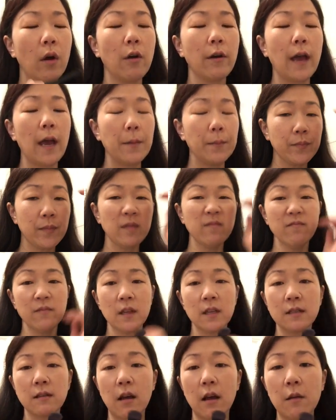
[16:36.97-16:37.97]
Okay,
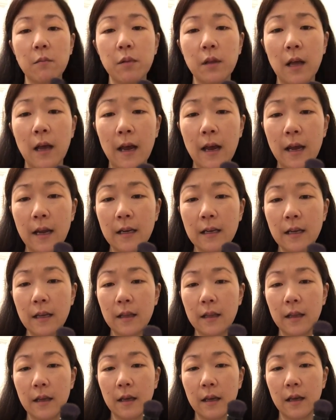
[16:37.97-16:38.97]
so I
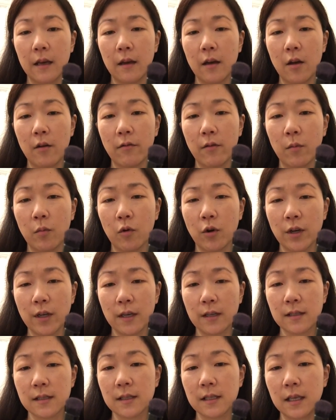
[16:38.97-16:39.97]
applied the overboard,
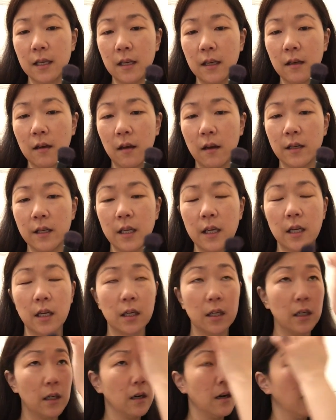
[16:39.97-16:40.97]
you can see on
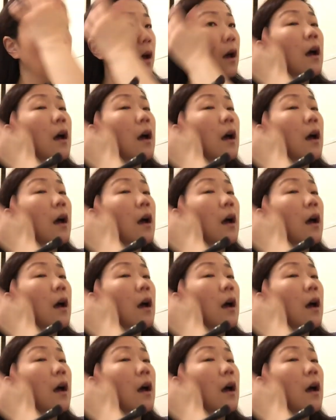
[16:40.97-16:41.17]
here.